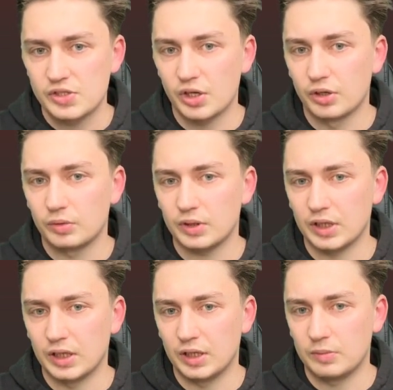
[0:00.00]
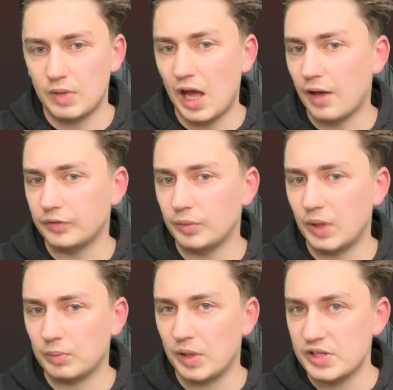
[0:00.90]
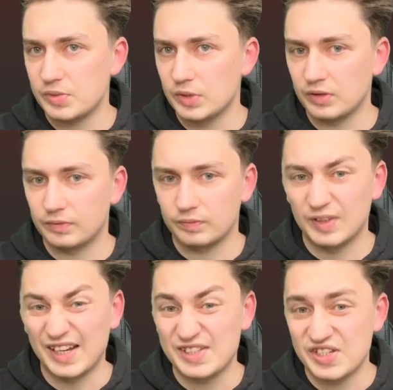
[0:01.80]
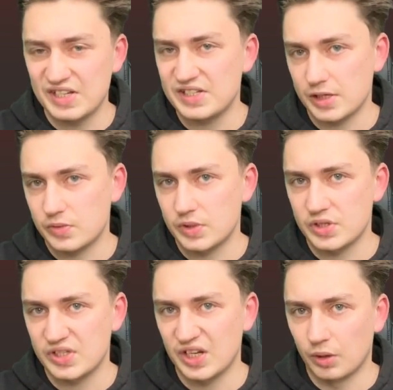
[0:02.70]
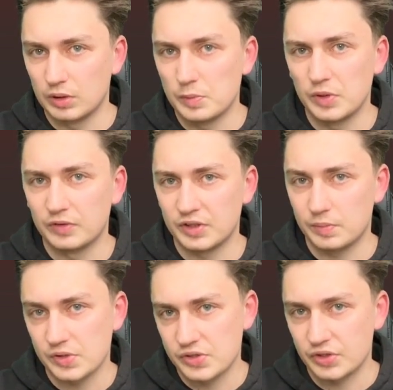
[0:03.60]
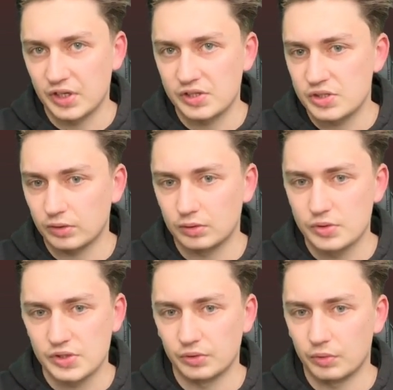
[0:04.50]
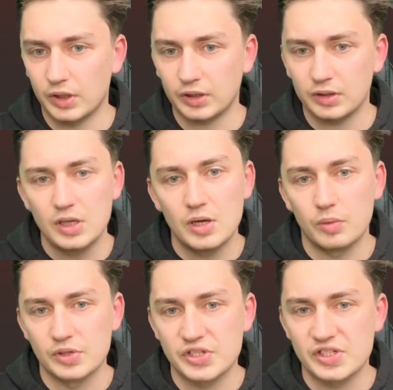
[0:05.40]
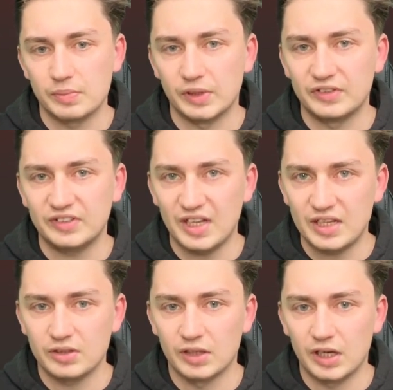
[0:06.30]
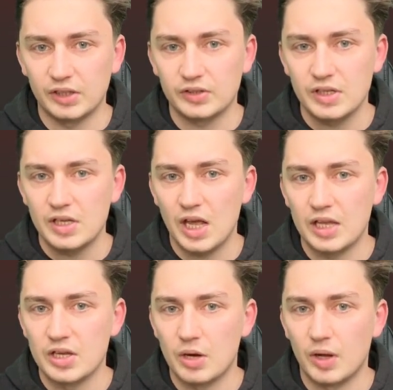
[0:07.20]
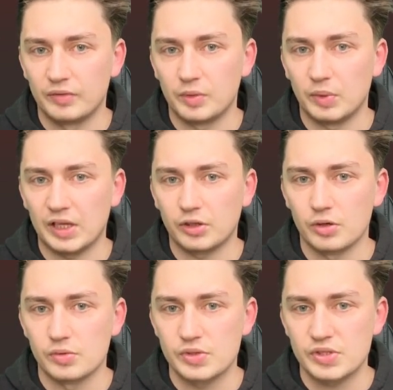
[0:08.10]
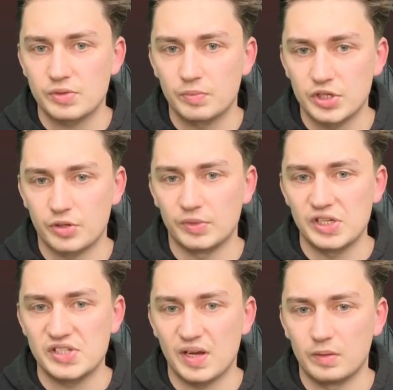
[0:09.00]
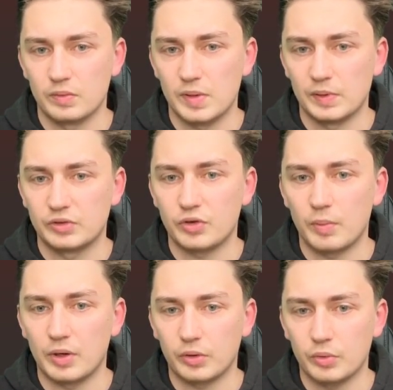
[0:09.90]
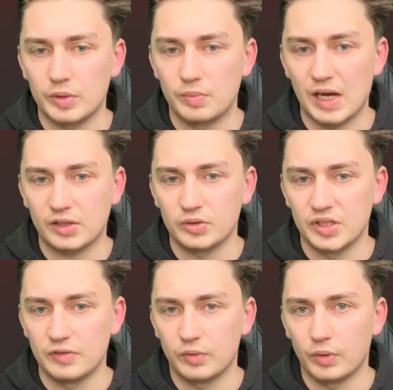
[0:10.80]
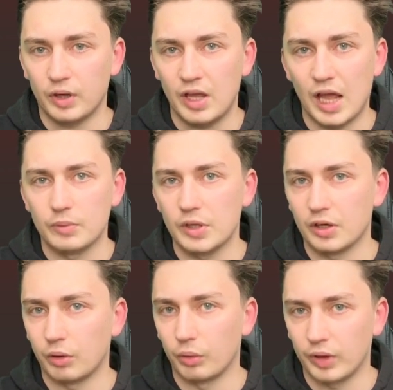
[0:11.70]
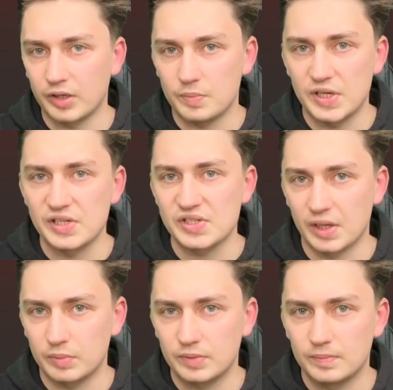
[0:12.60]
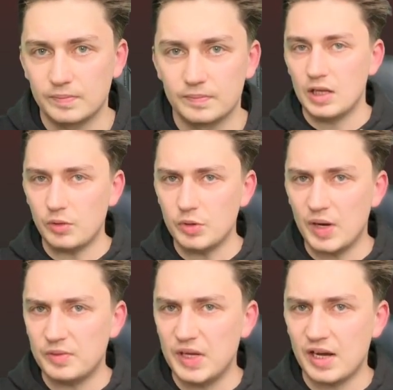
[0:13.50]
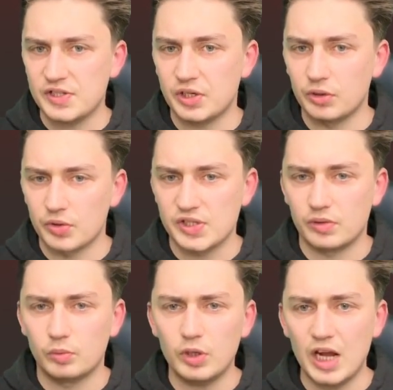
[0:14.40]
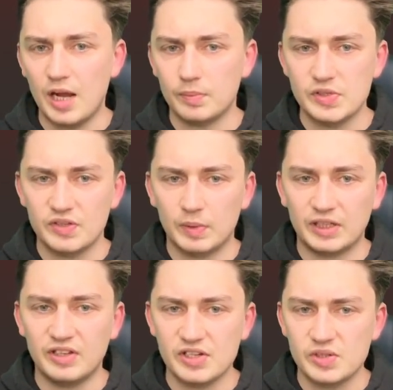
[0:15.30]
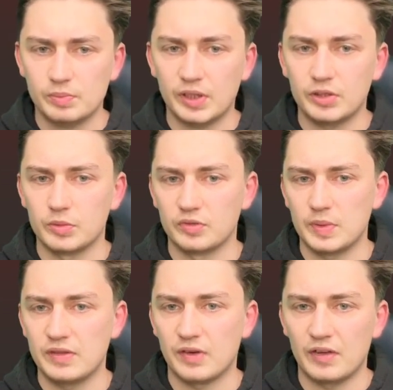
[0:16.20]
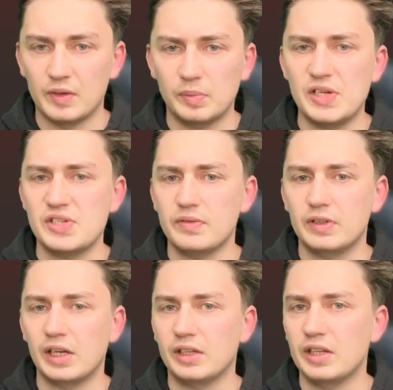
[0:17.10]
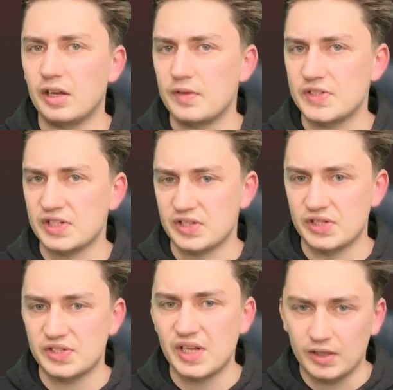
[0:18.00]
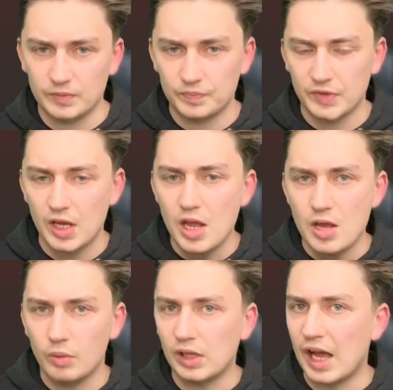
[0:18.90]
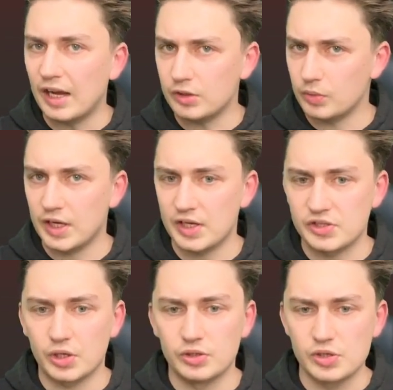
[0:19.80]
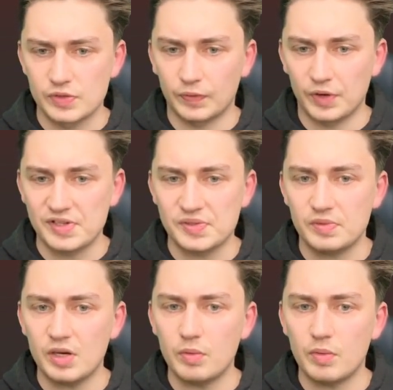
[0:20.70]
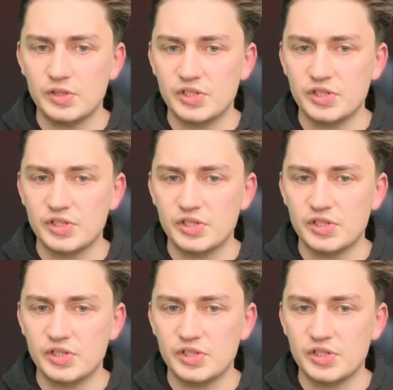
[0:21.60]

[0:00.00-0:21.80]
So after black plays the move knight c6, which is the only move in the position that is not losing the rook, we'll just simply take the knight, and now after black goes bishop d7, we will drop our queen back to e4, and we are already piece up. Now you might be asking yourself, what happens if black doesn't play the move b5 and plays something like knight f6 instead? Well, either way, it's good news for us. Now we